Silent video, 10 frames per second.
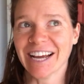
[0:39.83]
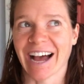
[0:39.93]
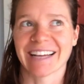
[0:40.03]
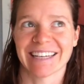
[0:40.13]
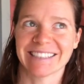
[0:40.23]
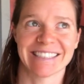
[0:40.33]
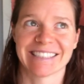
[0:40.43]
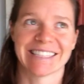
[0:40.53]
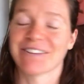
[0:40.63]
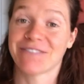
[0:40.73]
I guess you
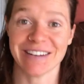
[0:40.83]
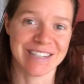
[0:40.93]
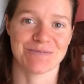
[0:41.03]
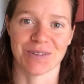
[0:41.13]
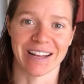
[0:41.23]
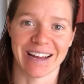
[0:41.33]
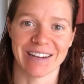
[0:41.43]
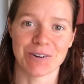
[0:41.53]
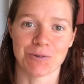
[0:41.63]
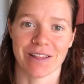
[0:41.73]
could say, fitness
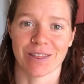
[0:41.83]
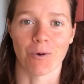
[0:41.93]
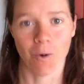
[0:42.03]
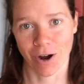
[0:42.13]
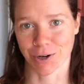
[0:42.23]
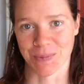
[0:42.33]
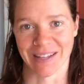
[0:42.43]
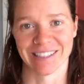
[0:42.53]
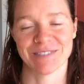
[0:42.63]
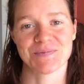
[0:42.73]
play with a
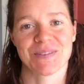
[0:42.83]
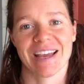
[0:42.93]
watermelon.